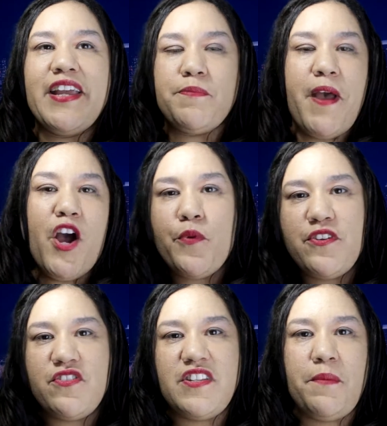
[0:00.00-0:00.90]
So I guess
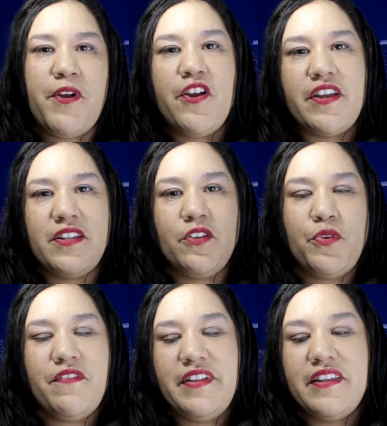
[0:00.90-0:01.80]
Power Rangers is the
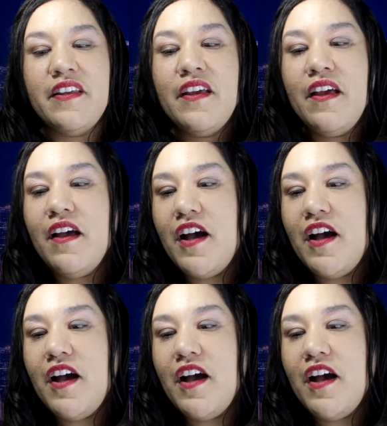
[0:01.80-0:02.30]
American equivalent.